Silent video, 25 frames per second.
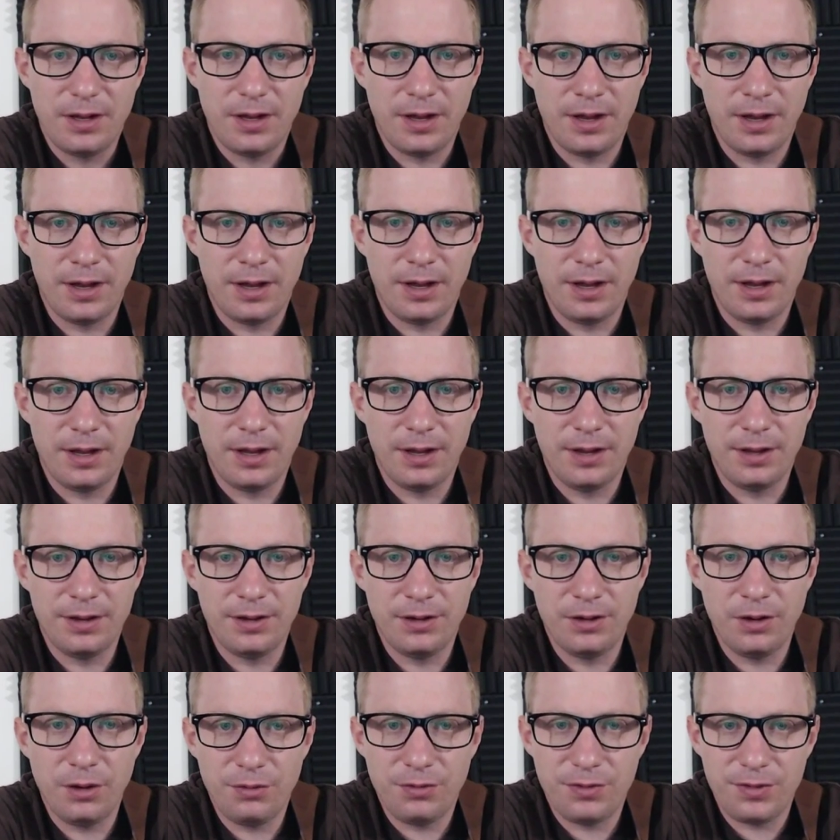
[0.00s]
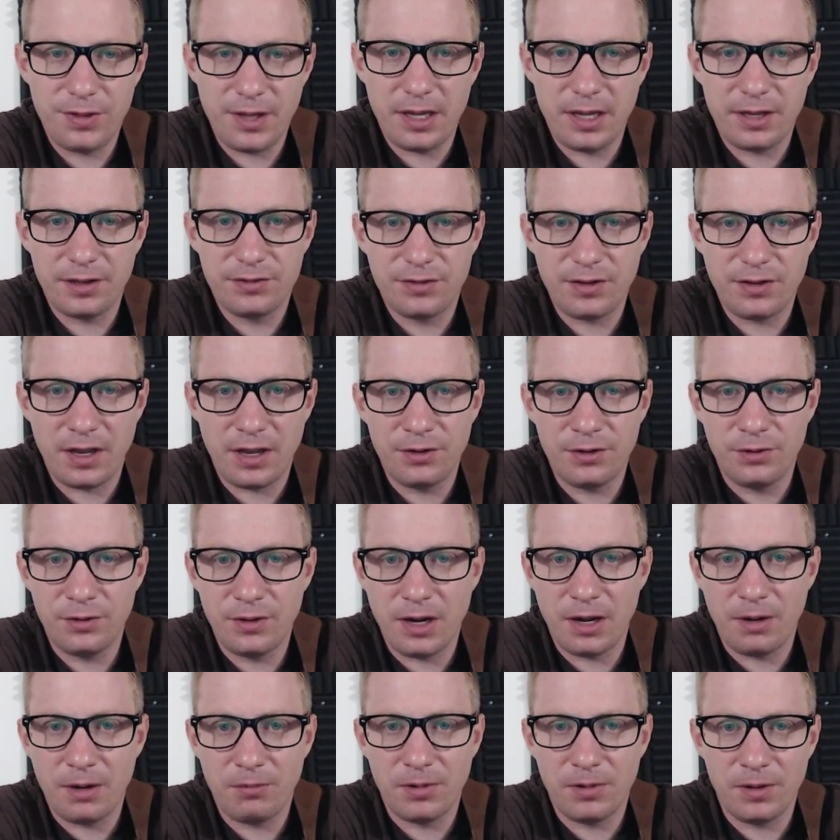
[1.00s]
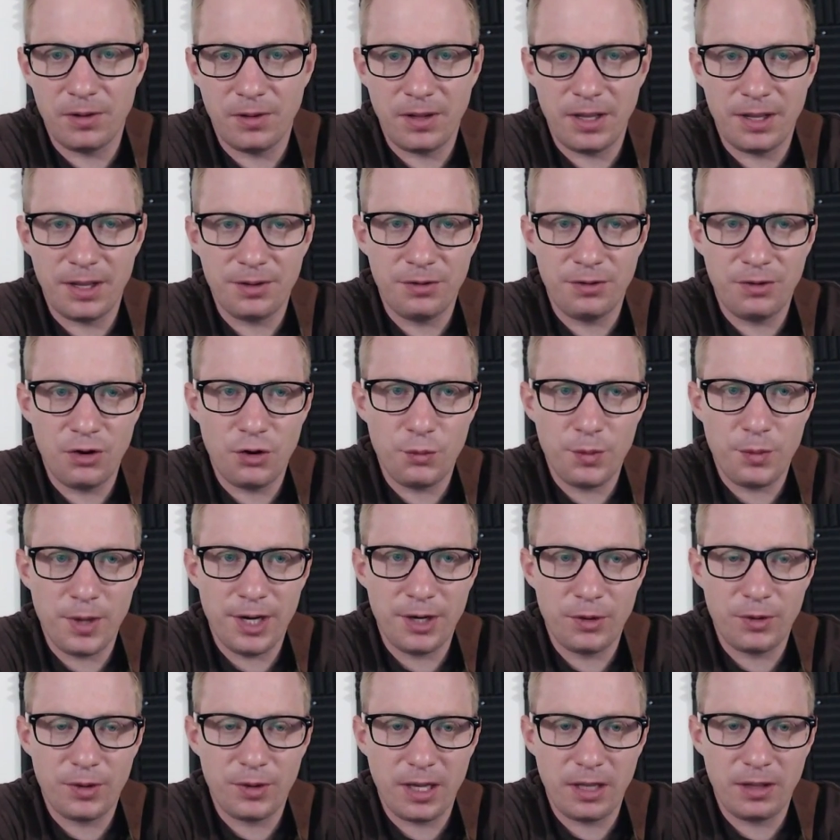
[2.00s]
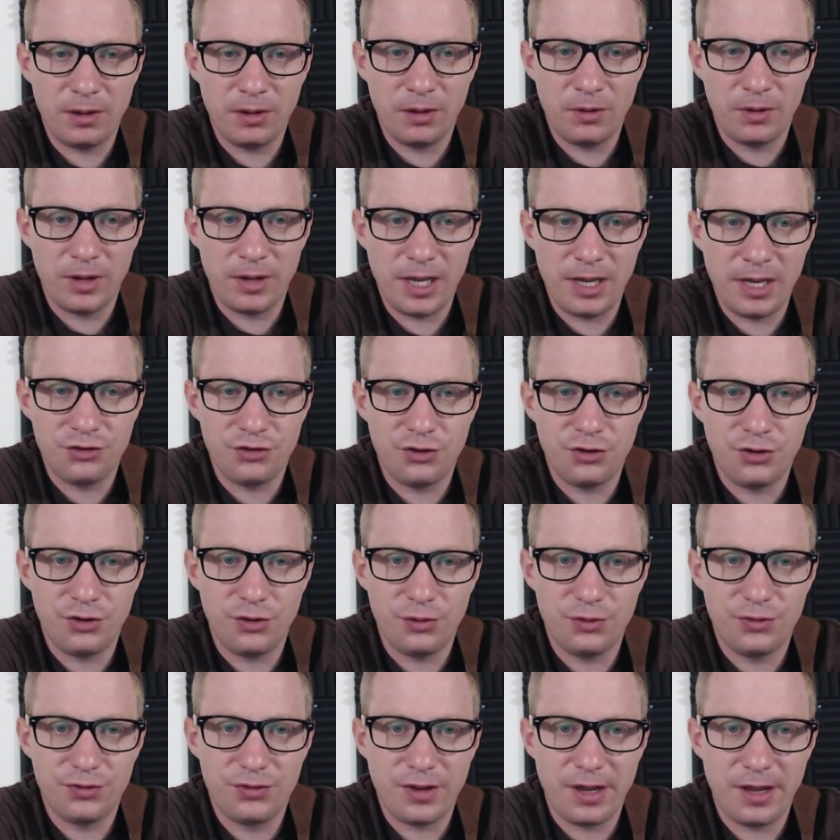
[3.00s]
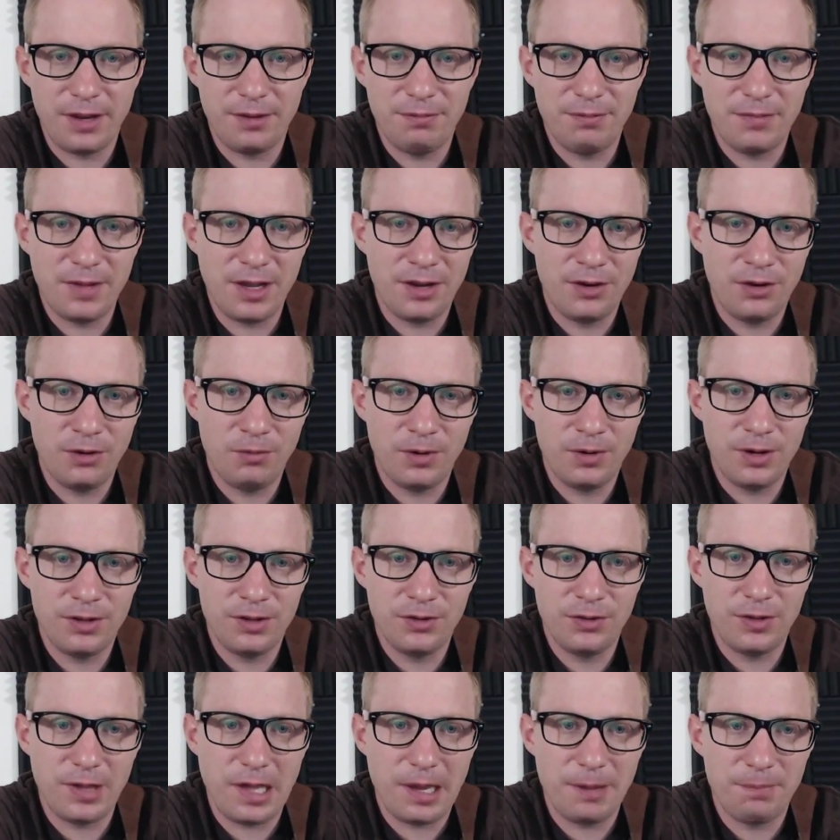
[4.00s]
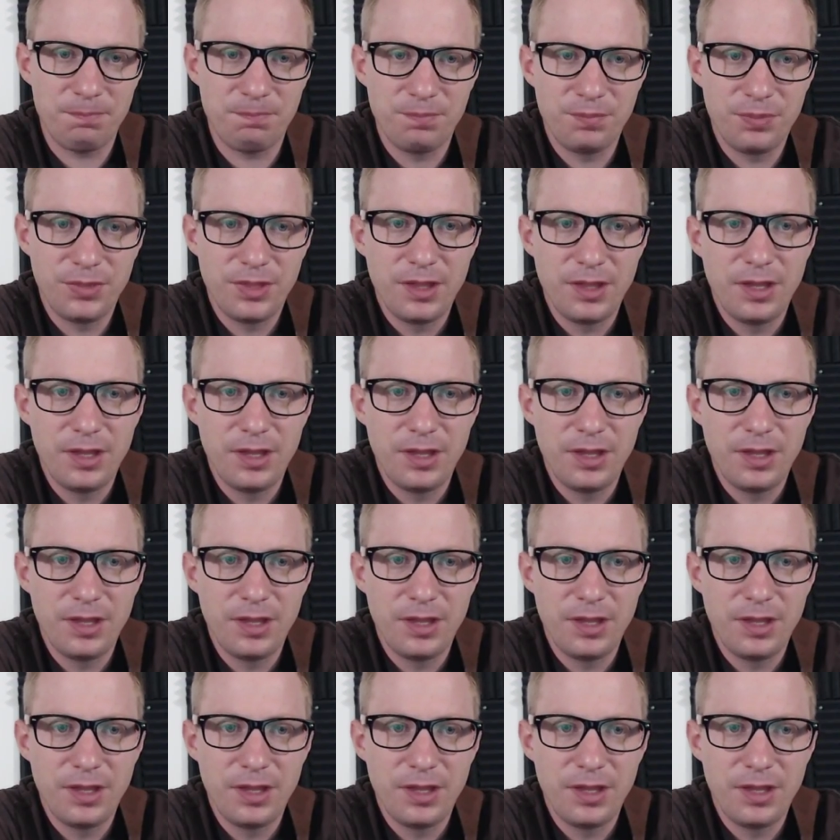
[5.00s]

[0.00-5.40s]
No thanks. I do not want to let you know my location news site. I don't want to do that.